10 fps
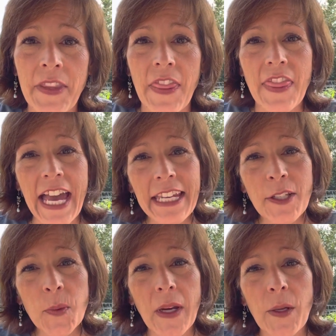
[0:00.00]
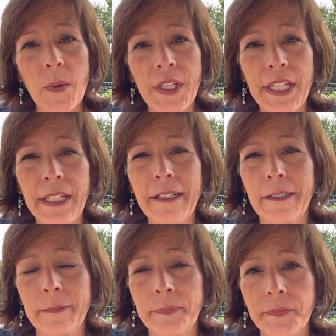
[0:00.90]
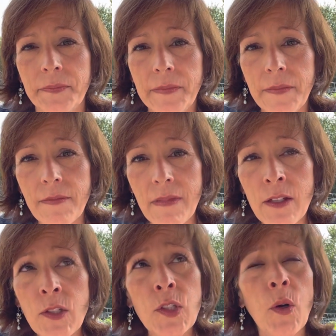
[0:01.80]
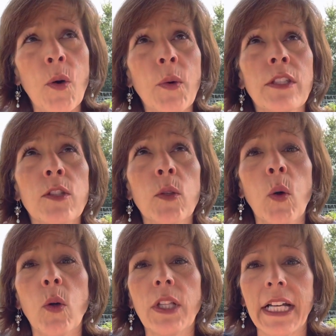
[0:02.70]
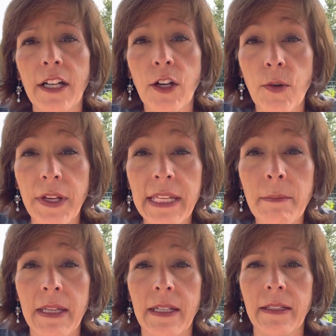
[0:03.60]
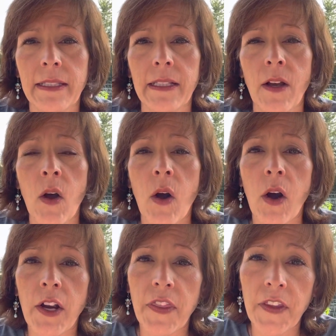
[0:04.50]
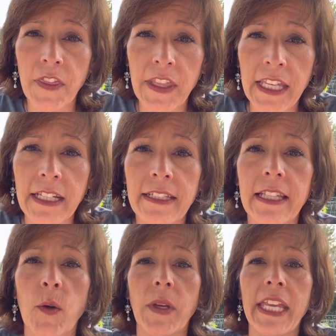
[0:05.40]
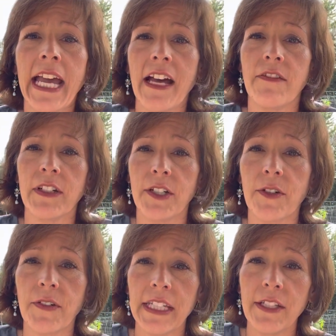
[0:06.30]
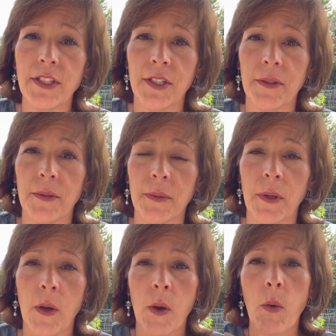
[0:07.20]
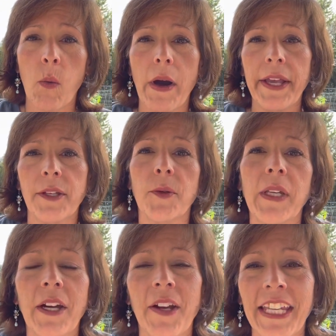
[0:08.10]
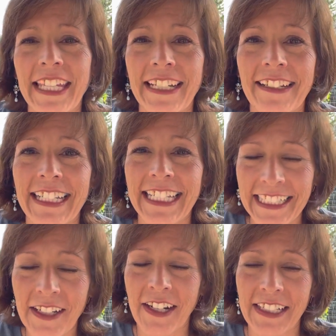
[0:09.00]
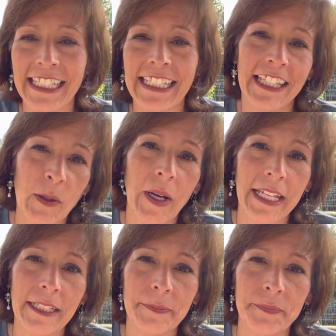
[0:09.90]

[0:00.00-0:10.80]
That is why we're here. So soul agreements are the things that we have agreed to while we are here incarnate in the body.